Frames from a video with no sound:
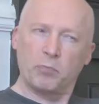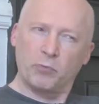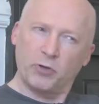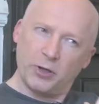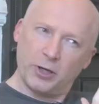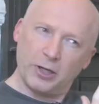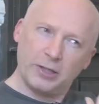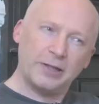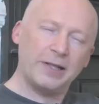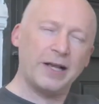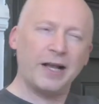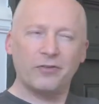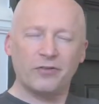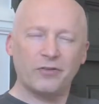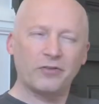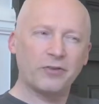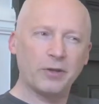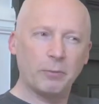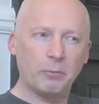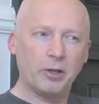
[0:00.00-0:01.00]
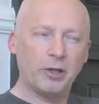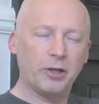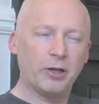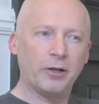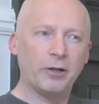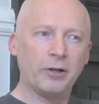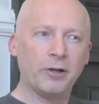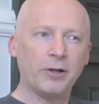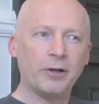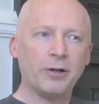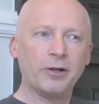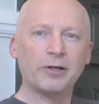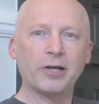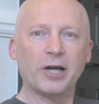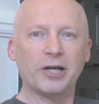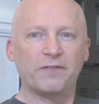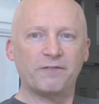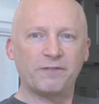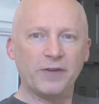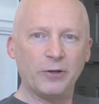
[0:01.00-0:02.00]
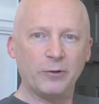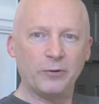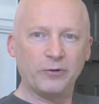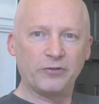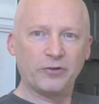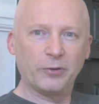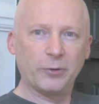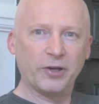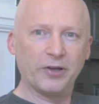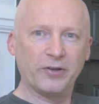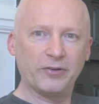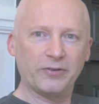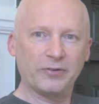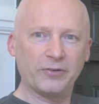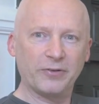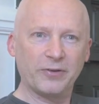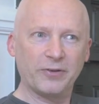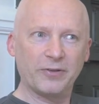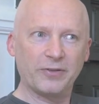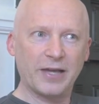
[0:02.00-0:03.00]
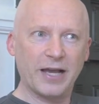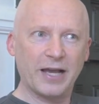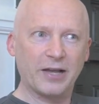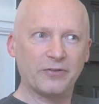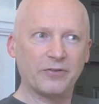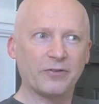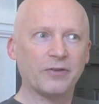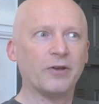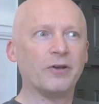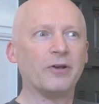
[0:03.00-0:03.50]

Gödel has a similar kind of feel to it, that